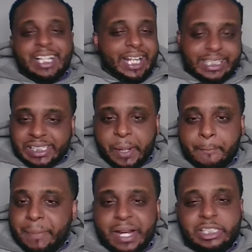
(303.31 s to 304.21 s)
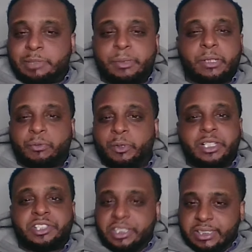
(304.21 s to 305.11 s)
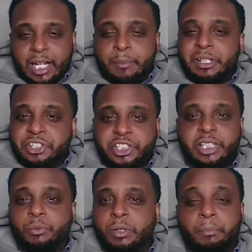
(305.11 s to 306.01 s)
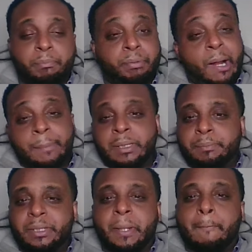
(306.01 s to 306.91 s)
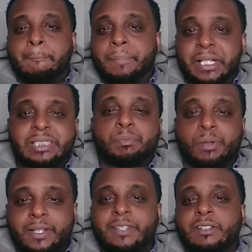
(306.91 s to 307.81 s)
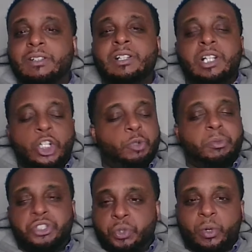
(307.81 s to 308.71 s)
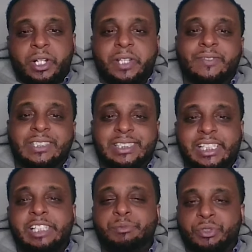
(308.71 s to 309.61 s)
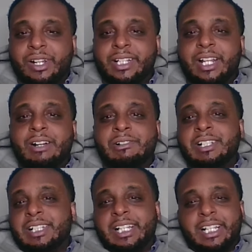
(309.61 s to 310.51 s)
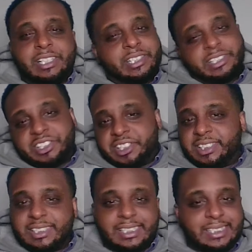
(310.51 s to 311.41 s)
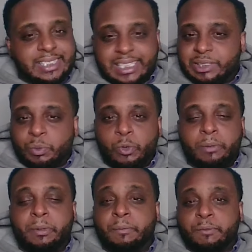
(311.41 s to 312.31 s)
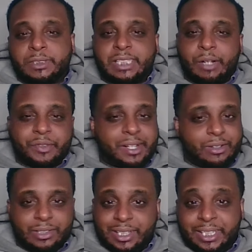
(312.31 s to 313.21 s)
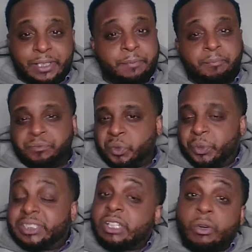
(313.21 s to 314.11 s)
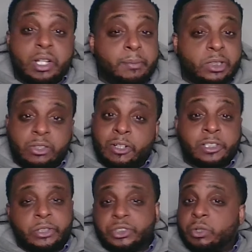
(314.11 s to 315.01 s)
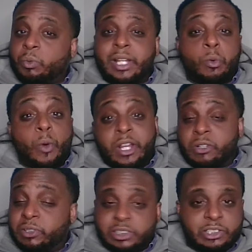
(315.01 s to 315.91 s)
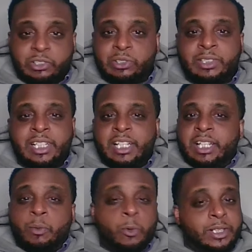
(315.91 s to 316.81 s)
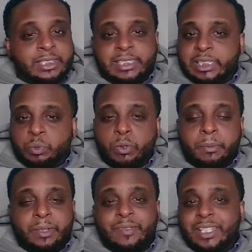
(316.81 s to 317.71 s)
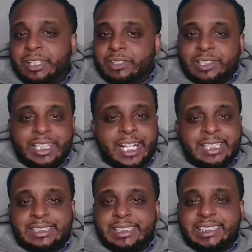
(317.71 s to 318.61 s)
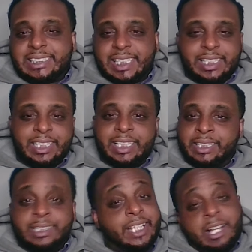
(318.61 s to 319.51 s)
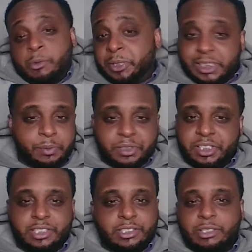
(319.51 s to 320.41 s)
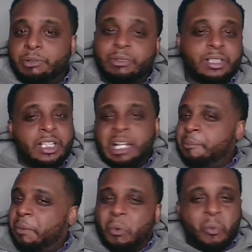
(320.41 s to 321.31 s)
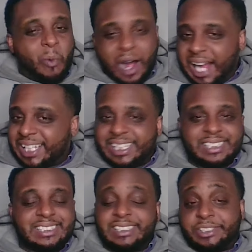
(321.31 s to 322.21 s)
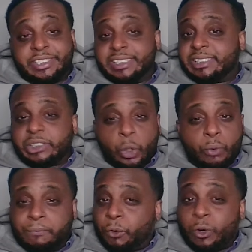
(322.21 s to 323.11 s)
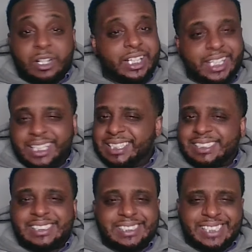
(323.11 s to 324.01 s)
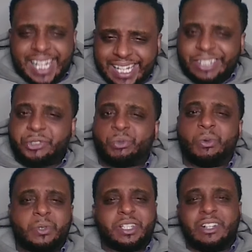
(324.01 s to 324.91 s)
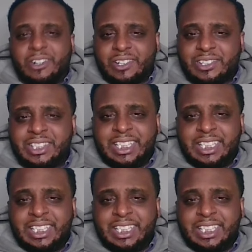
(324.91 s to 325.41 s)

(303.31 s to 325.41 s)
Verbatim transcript: It's an embarrassment of riches. I mean, she would probably be the best player on majority of the teams right now, and she's the sixth woman for South Carolina. We saw Kamilla Cardoso rate, wait her turn, won six woman of the year in the SEC, and now we see what she's doing. But Watkins is just so far ahead of schedule, y'all.